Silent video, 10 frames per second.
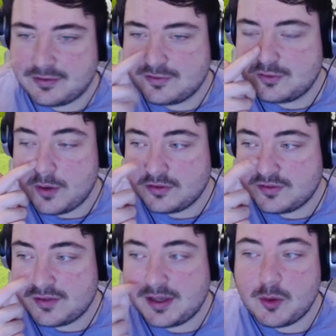the squad,
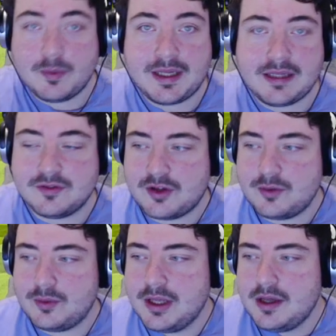see what we can
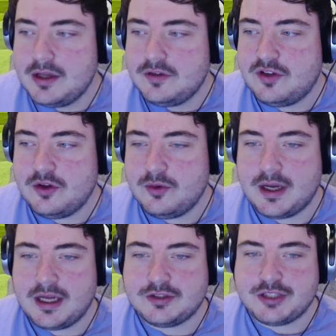do to
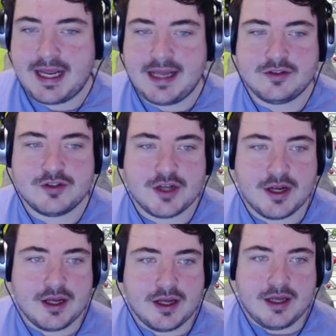uh, change
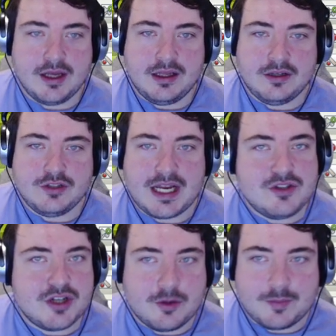
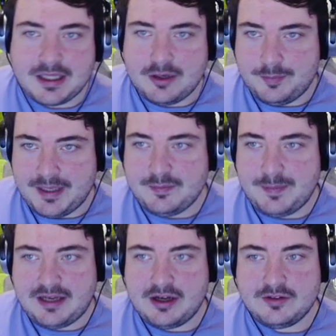change it up a little bit
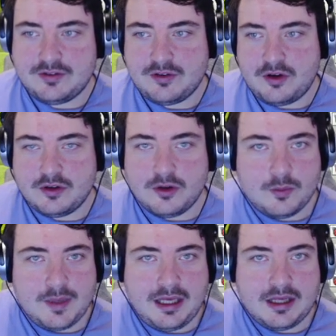because although
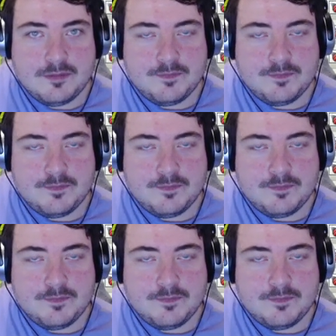we